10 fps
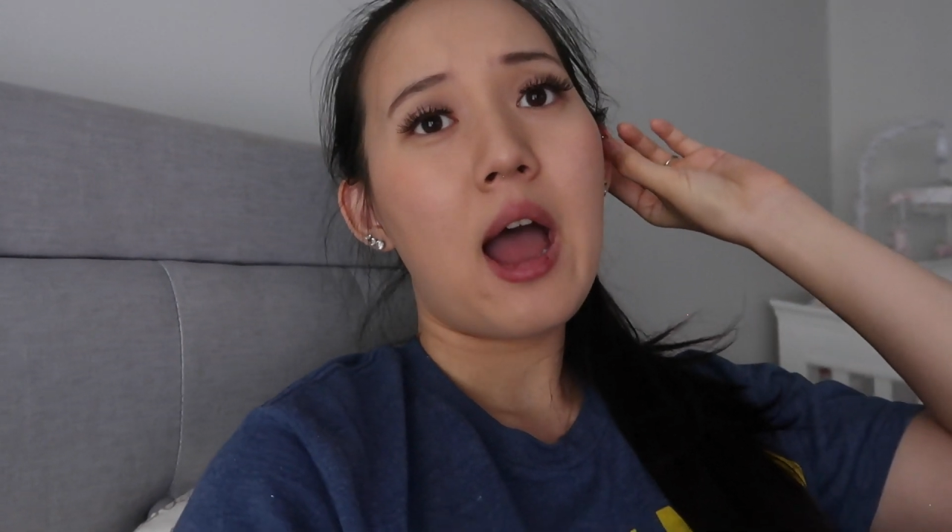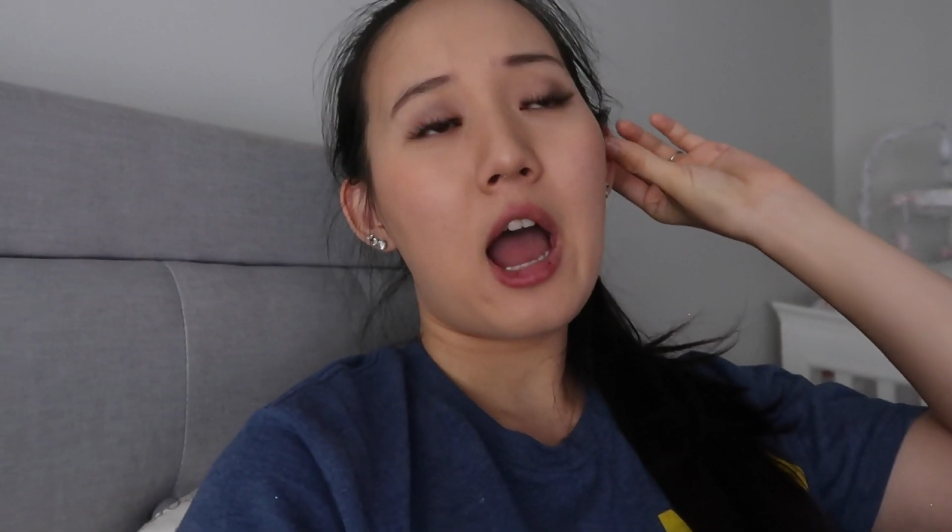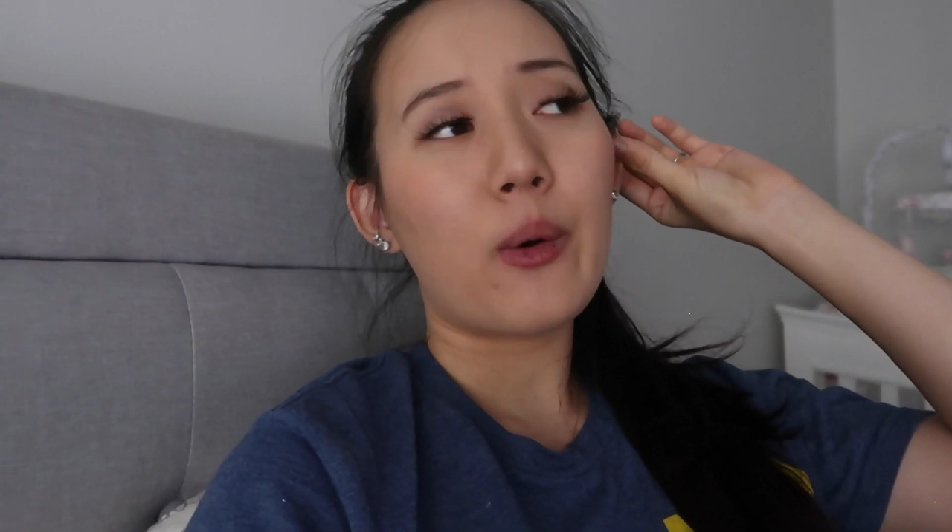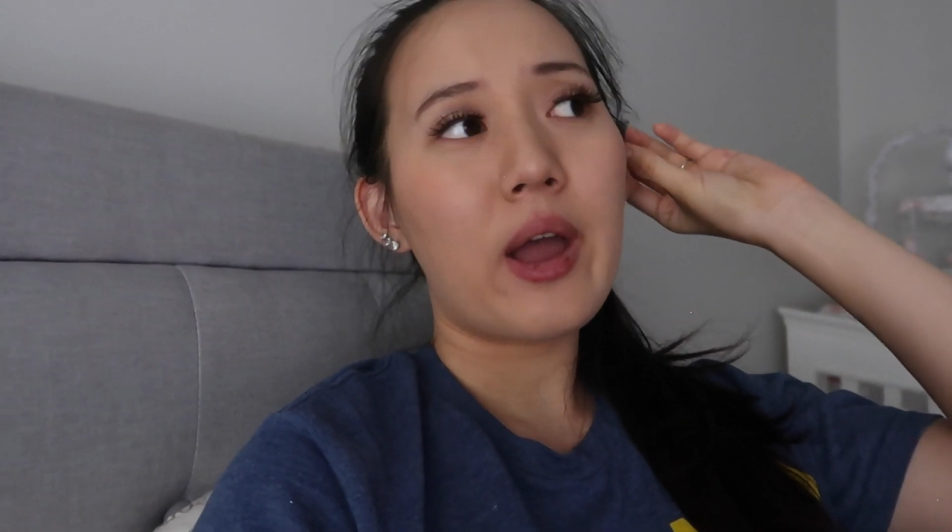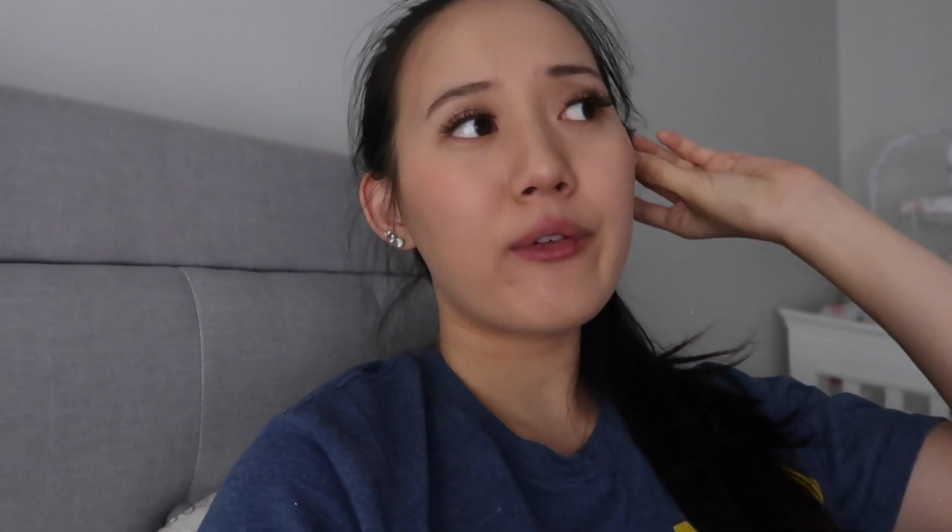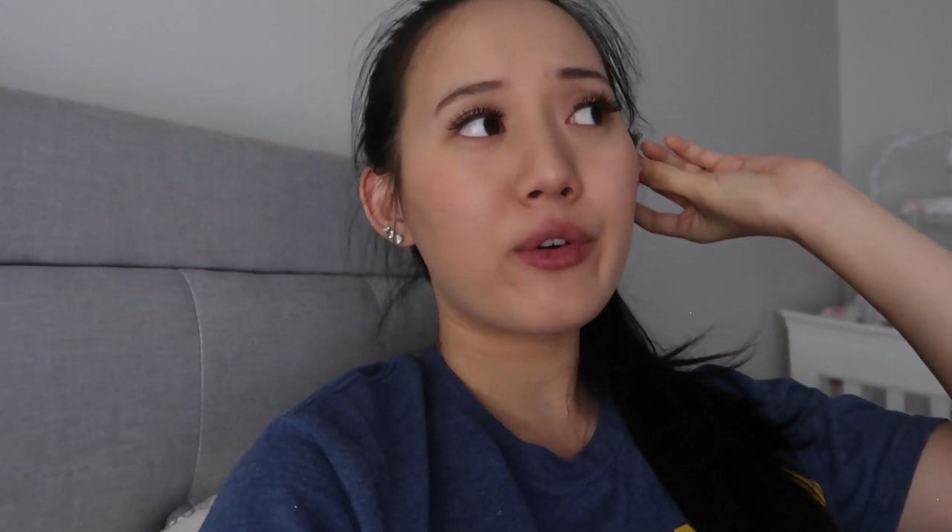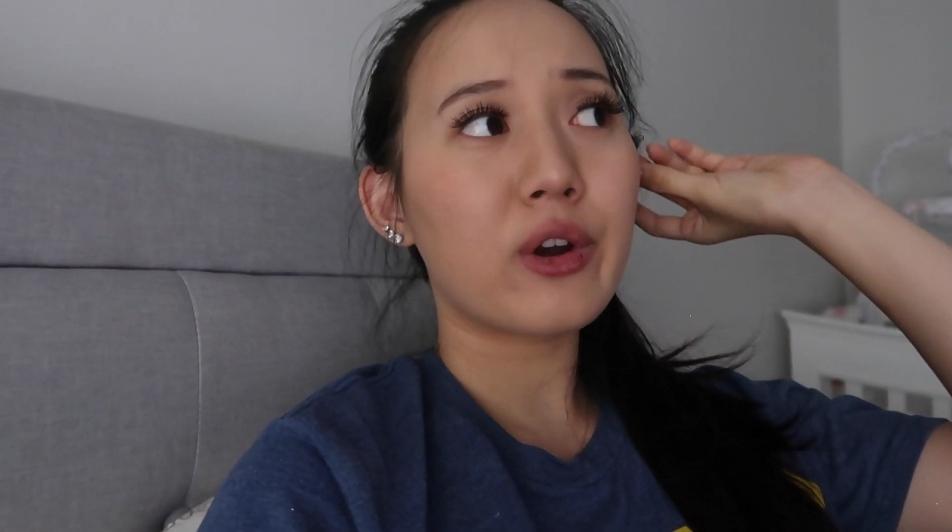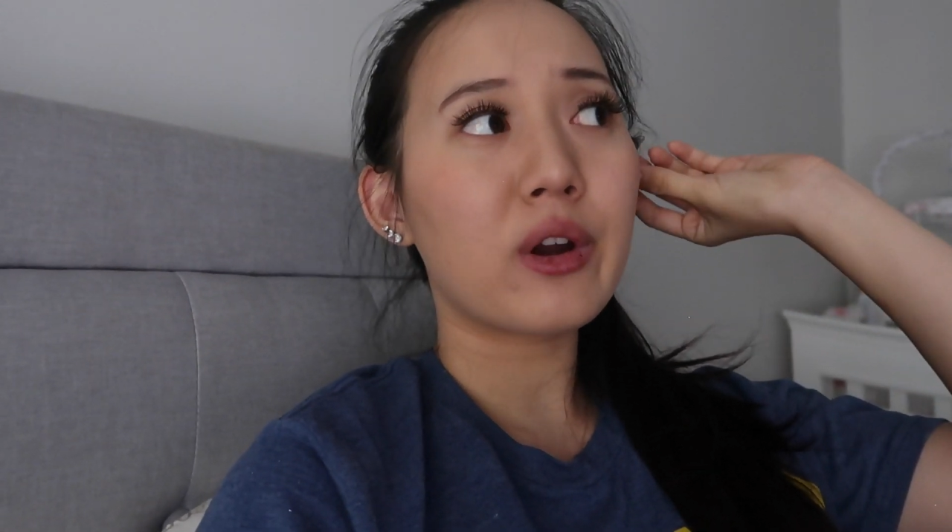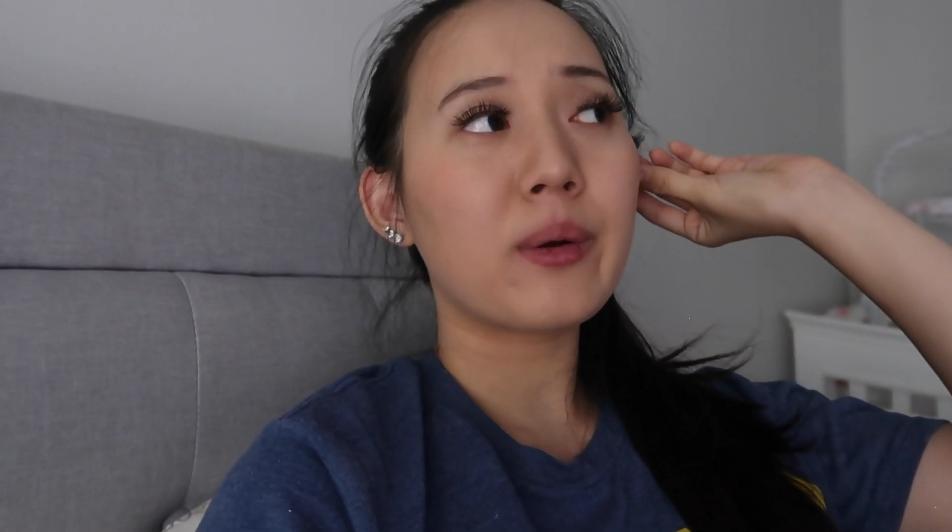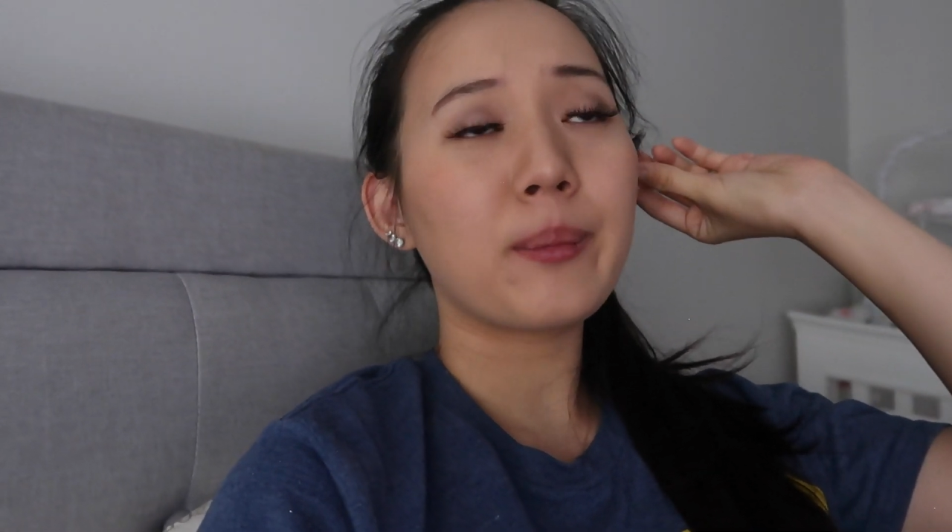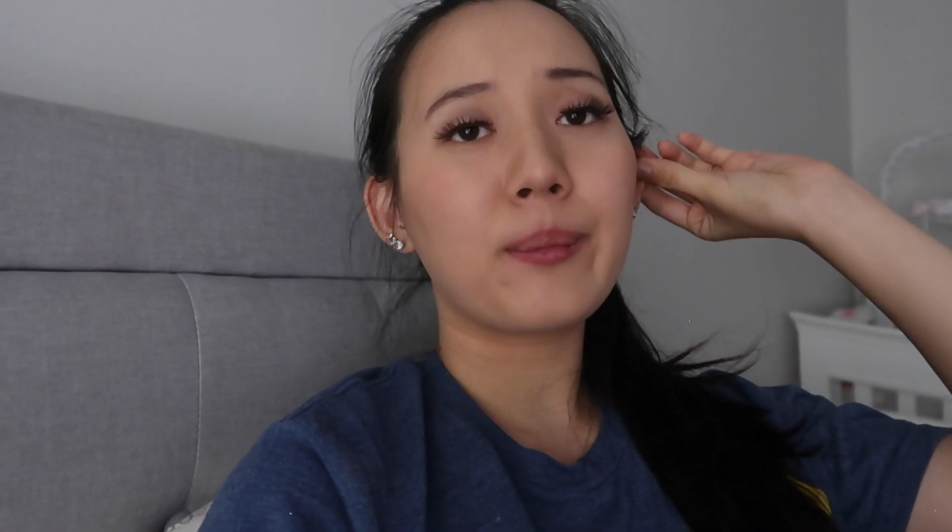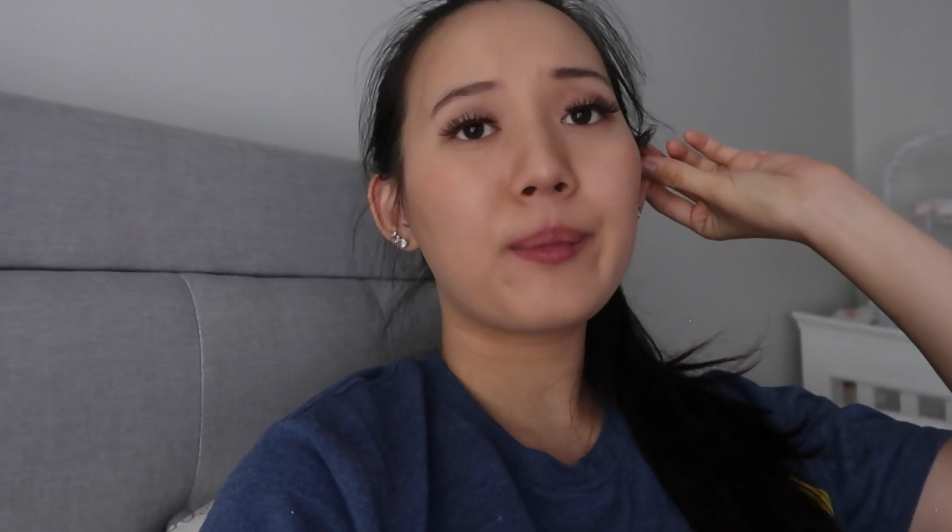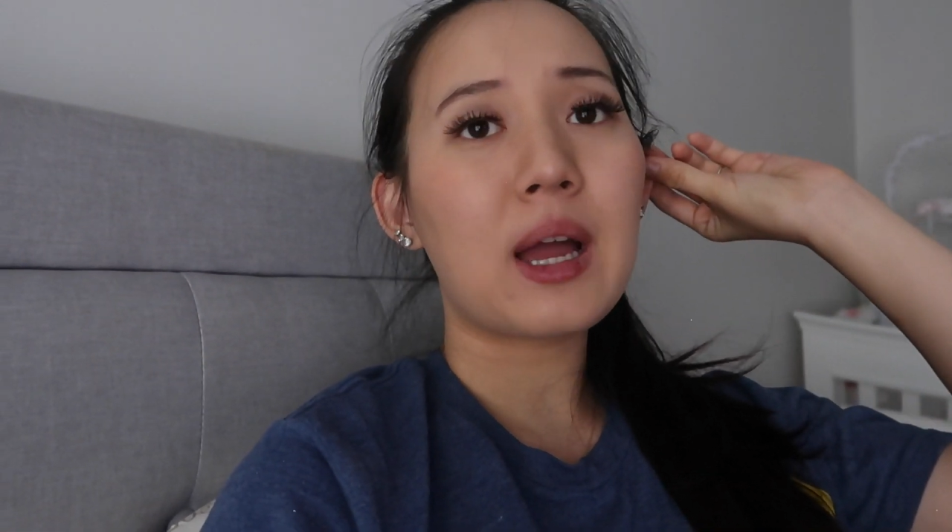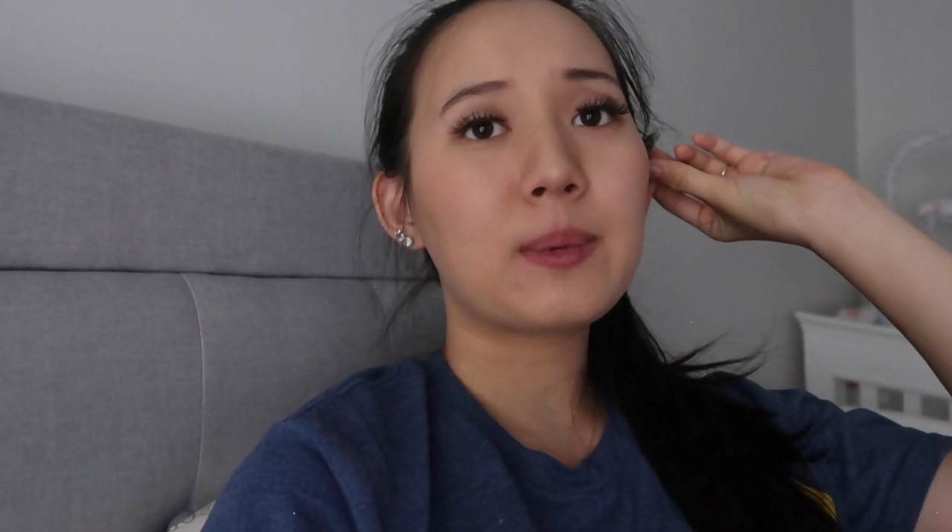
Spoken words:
However, I